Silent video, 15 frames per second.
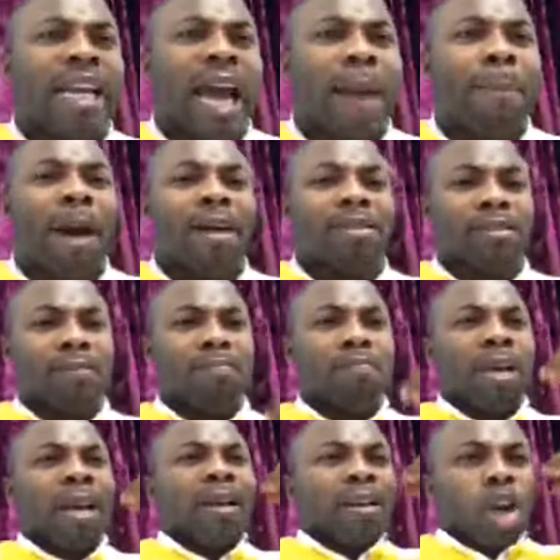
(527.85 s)
about
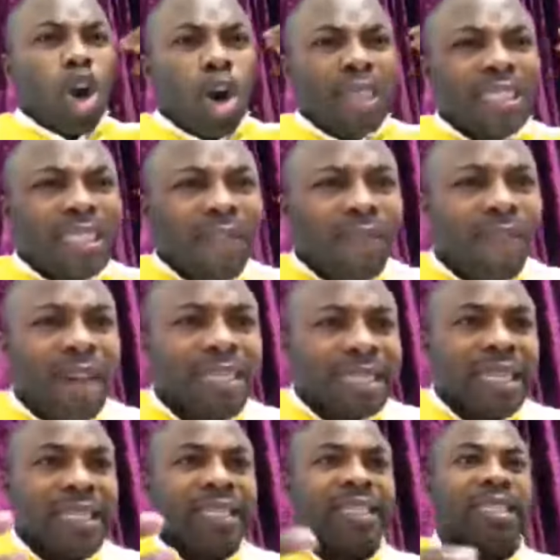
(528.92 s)

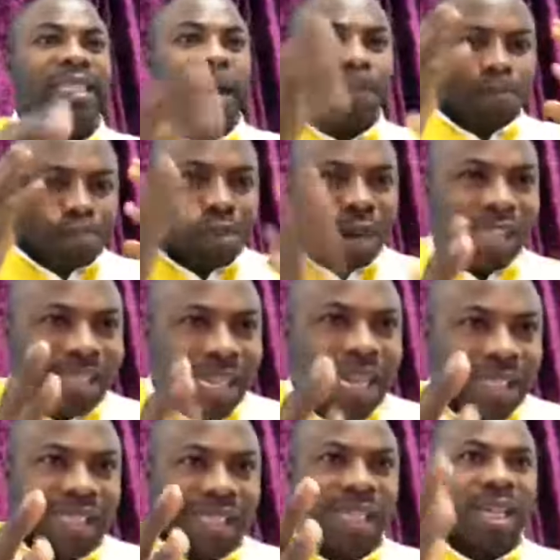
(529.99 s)
cultivating the
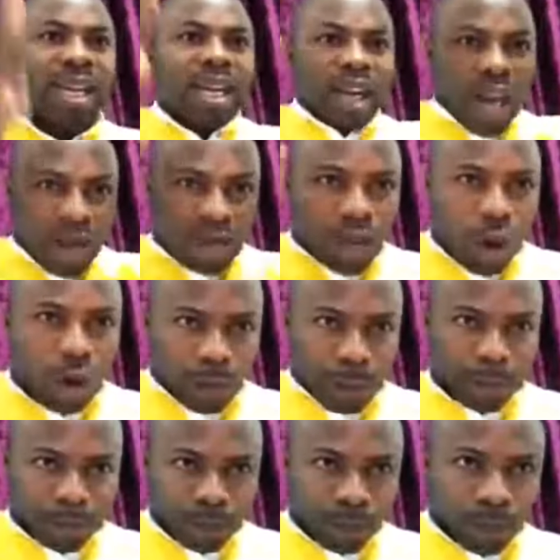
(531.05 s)
presence of God.
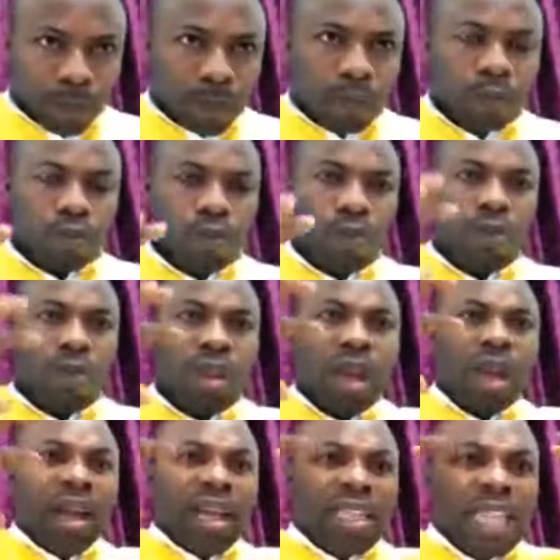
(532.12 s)

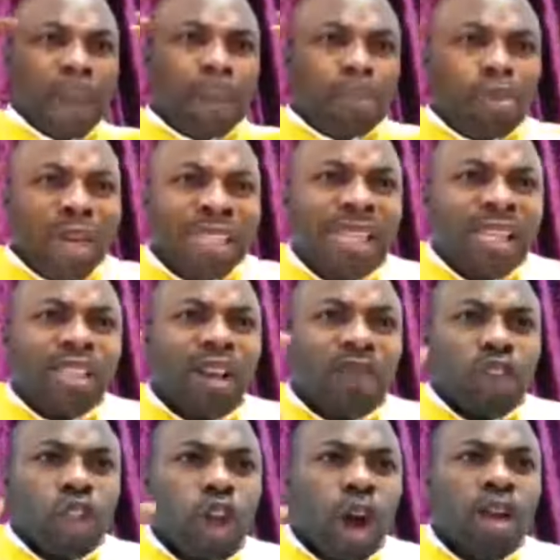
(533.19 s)
The presence
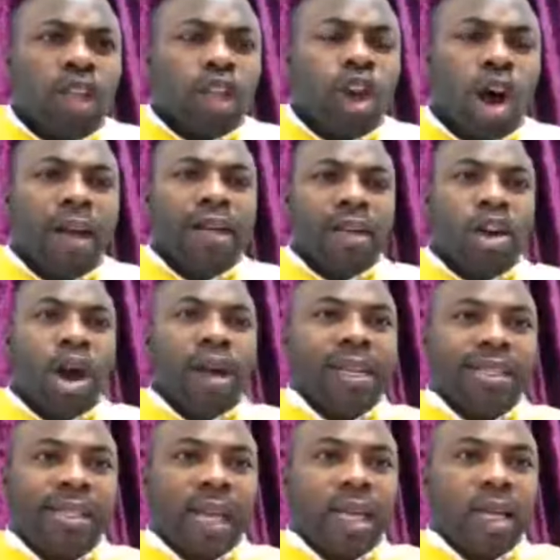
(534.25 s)
of God, God, God
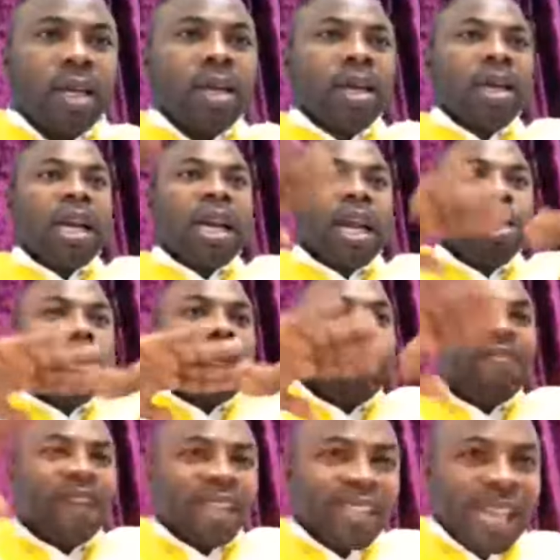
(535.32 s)
is a, a
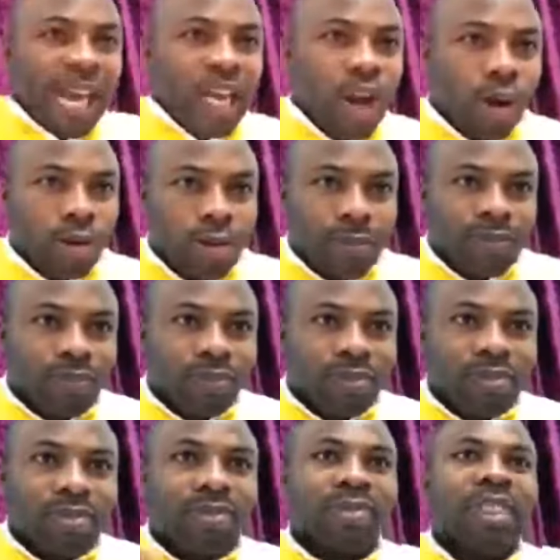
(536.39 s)
universal God.
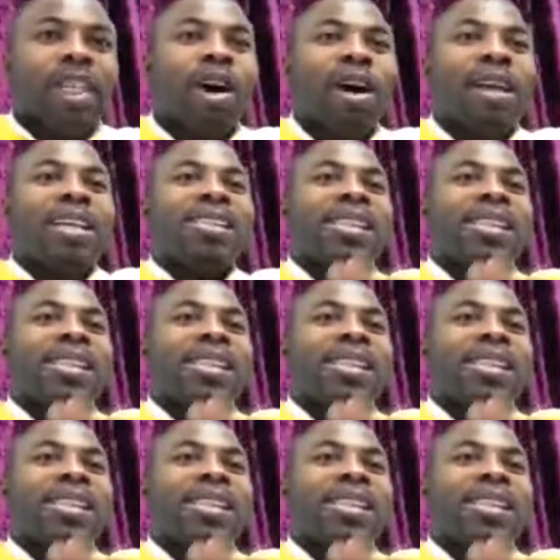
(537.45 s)
God is